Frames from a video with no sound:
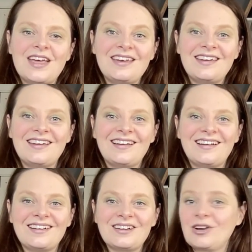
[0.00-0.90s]
then
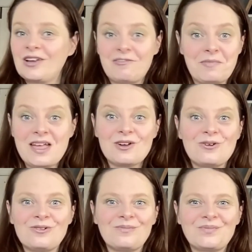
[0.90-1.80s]
give me a
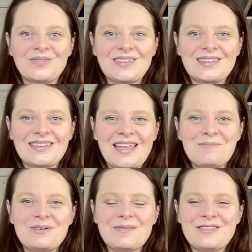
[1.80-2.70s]
call.
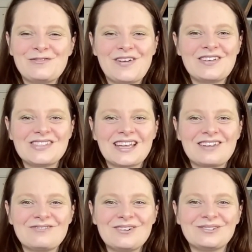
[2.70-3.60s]
Implement the
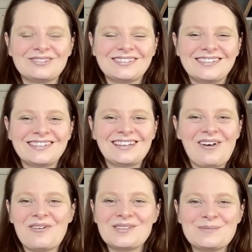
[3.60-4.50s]
5-second rule.
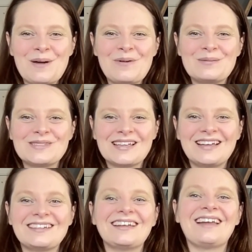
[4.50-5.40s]
Go onto my
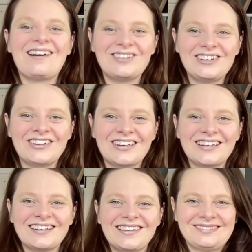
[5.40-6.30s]
website and have a look.
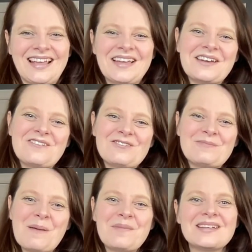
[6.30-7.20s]

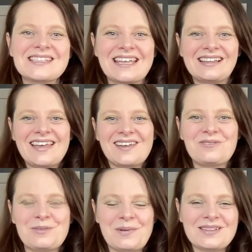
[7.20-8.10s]
Remember to click
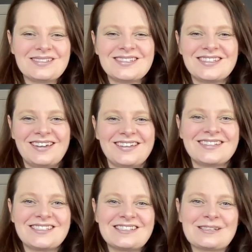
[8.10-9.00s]
all the buttons, the
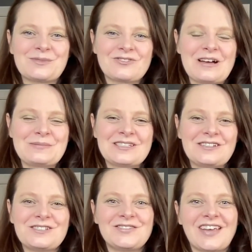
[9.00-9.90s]
likes, the subscribes, the
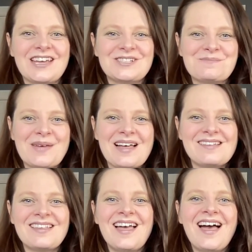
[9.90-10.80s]
notification
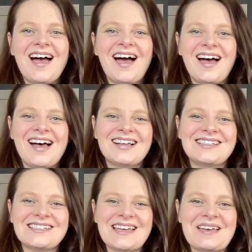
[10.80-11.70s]
bell,
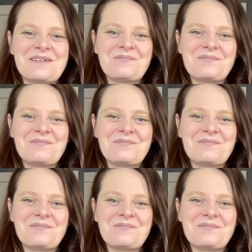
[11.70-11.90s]
and